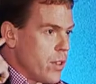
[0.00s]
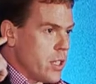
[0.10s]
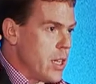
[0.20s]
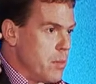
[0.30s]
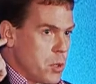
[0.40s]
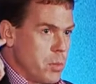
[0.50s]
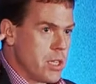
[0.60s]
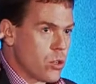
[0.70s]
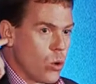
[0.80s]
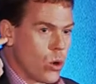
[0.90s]
for the team to be
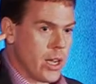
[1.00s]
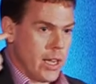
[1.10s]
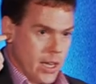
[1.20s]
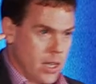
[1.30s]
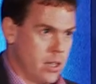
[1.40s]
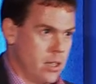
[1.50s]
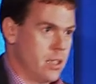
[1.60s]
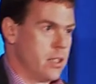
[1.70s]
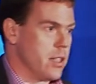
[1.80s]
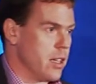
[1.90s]
talking
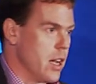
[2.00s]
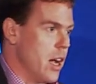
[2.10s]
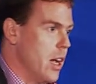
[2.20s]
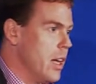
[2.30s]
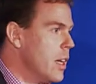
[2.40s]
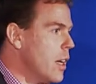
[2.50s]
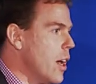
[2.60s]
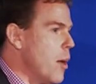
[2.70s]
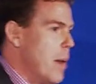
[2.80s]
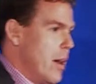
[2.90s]
to the guy
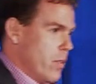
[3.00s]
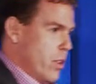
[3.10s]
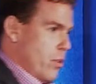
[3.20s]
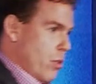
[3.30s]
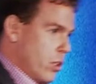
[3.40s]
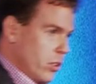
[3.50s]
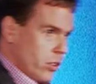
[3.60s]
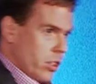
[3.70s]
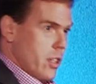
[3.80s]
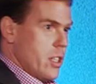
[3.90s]
about the
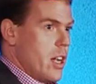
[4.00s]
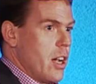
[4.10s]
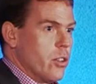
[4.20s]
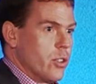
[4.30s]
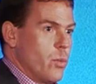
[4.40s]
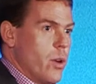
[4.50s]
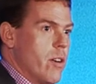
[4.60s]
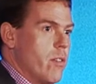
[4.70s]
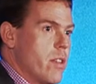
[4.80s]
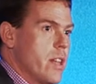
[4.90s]
throttles and the dials and where
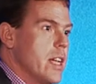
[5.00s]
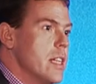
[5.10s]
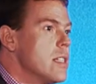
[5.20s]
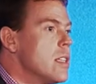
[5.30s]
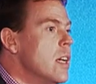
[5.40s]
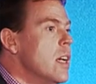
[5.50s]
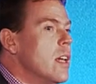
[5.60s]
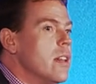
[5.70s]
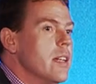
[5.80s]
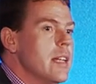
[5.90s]
everything is
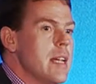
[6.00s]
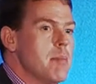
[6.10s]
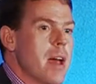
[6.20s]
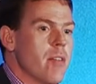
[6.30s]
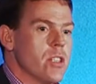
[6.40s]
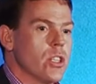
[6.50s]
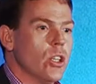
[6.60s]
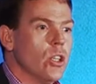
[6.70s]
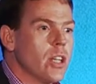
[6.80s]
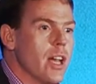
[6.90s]
than him having to
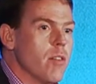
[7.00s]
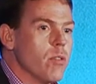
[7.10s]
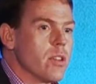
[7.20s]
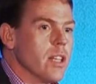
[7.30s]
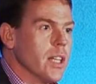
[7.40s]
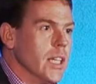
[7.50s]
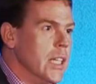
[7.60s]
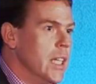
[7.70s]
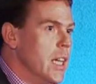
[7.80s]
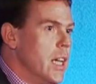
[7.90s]
look at everything.
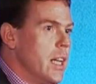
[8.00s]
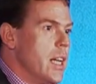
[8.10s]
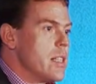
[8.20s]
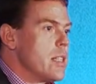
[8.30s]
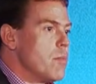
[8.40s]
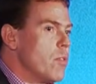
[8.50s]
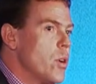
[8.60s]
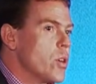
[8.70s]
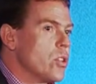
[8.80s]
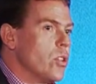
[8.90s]
Lets him
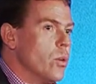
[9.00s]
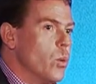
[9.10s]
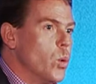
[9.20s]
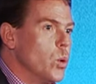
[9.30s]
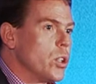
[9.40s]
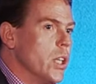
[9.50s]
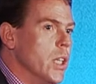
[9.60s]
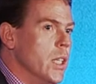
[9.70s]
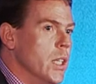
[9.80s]
focus on the water.